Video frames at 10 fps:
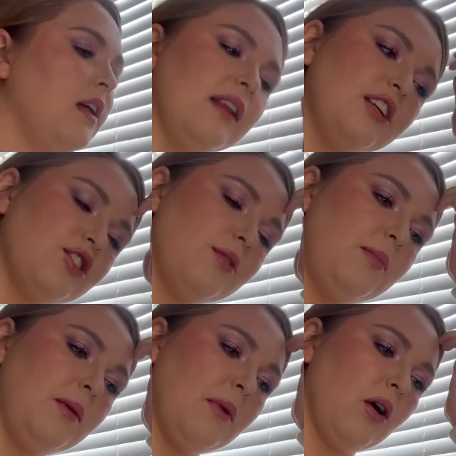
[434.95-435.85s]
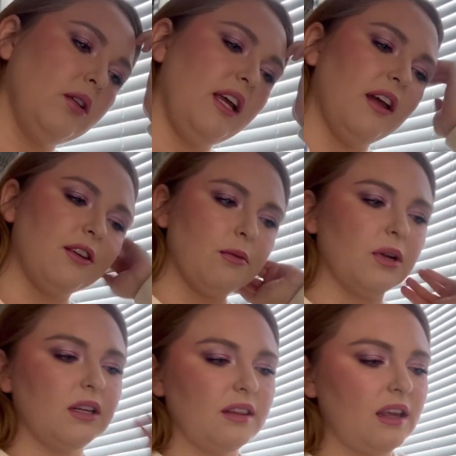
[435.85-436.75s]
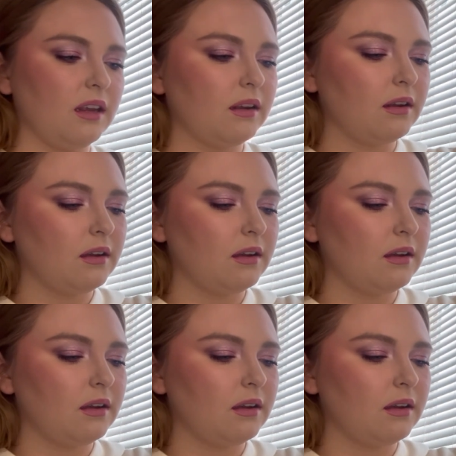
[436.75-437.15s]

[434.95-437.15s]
That should be my only other one, I think.